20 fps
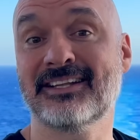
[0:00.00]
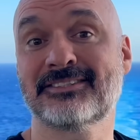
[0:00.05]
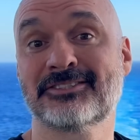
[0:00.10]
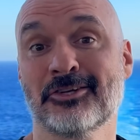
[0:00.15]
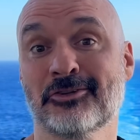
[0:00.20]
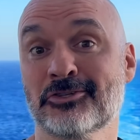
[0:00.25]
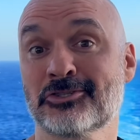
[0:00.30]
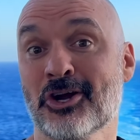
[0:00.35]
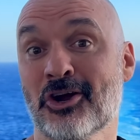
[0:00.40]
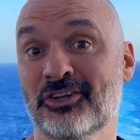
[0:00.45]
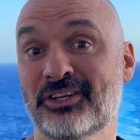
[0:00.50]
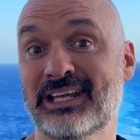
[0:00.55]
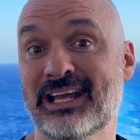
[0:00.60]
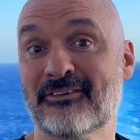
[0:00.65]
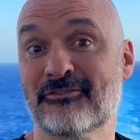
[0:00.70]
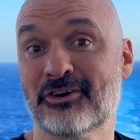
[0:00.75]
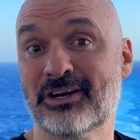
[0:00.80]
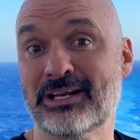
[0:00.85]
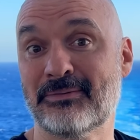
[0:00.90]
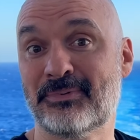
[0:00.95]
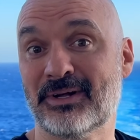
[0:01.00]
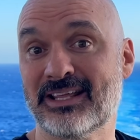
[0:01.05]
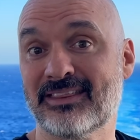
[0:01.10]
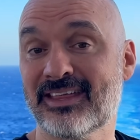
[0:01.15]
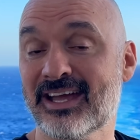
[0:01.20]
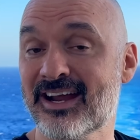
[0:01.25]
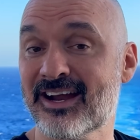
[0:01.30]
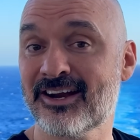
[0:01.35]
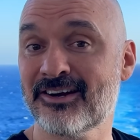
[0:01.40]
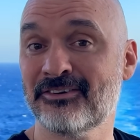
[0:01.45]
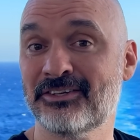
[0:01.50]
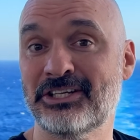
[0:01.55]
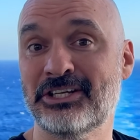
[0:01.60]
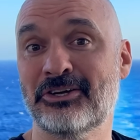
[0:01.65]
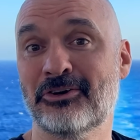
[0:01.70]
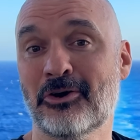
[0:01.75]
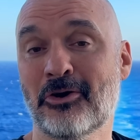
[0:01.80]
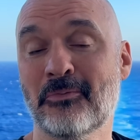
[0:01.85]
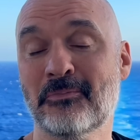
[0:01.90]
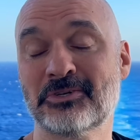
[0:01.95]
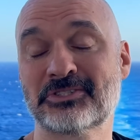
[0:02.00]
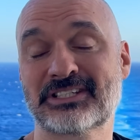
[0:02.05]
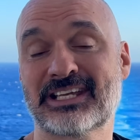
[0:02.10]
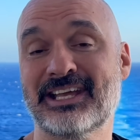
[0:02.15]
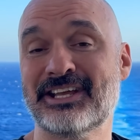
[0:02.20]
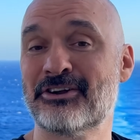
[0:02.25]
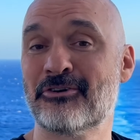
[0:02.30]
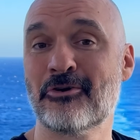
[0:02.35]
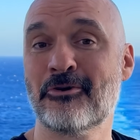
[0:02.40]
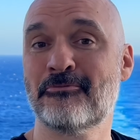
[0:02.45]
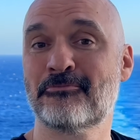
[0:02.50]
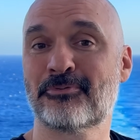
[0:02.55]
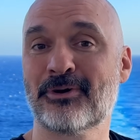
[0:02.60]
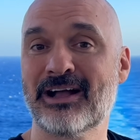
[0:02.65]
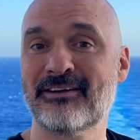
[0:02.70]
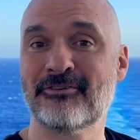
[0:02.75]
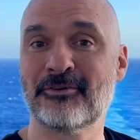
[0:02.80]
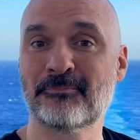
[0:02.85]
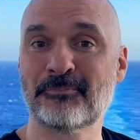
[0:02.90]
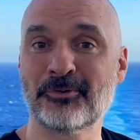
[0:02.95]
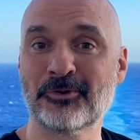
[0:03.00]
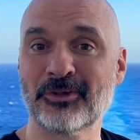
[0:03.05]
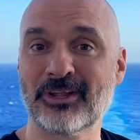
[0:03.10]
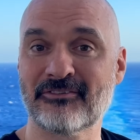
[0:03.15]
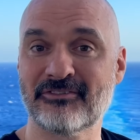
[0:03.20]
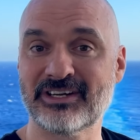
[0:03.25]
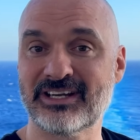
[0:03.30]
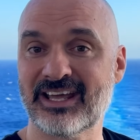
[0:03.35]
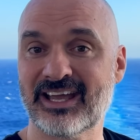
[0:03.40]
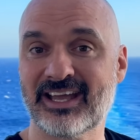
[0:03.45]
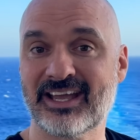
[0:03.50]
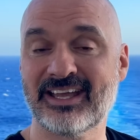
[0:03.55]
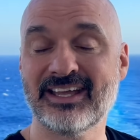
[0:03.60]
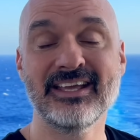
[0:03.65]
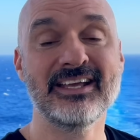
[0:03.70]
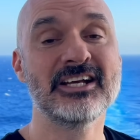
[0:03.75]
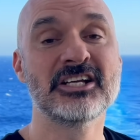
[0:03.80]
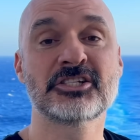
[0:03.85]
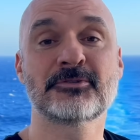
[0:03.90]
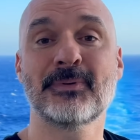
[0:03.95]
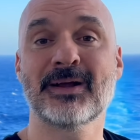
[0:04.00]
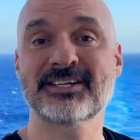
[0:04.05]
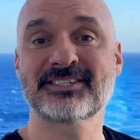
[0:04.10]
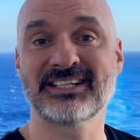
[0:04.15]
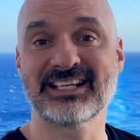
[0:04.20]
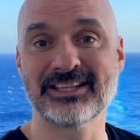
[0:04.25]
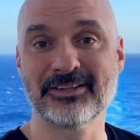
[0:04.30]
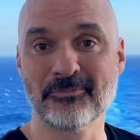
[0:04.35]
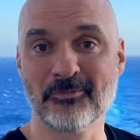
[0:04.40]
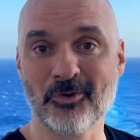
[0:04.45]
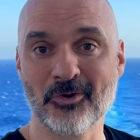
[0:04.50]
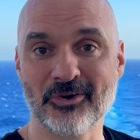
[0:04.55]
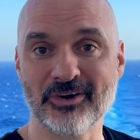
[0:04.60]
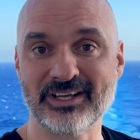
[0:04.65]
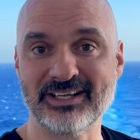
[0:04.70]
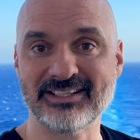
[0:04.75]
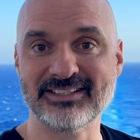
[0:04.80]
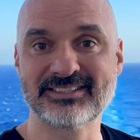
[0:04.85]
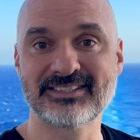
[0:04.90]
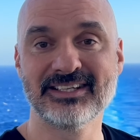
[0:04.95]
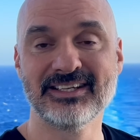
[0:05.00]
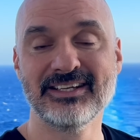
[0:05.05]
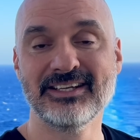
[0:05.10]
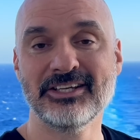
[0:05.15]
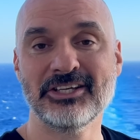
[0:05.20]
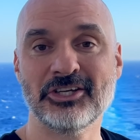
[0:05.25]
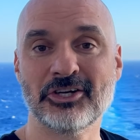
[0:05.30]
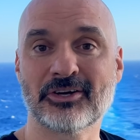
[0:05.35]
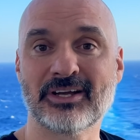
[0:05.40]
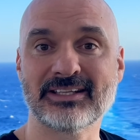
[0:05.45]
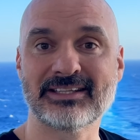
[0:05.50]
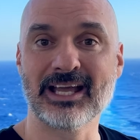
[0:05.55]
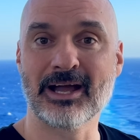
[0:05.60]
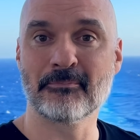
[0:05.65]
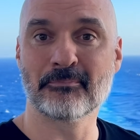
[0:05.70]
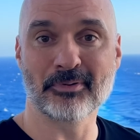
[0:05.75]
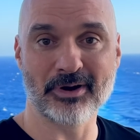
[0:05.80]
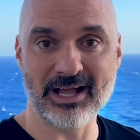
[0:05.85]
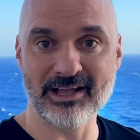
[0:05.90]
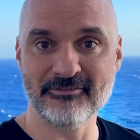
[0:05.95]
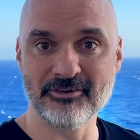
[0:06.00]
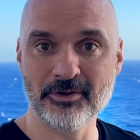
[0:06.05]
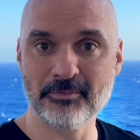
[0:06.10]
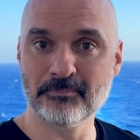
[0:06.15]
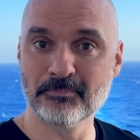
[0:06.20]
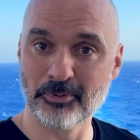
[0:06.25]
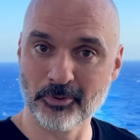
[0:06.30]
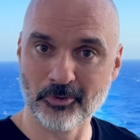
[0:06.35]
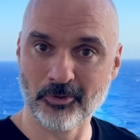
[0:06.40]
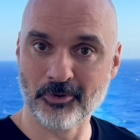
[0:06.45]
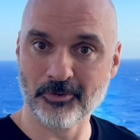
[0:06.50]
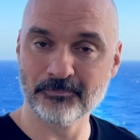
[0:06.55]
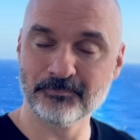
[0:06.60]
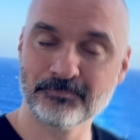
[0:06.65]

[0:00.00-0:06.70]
so there's hardly ever anybody there, and you almost get your own private pool every day, especially in the mornings. You'll get that private pool.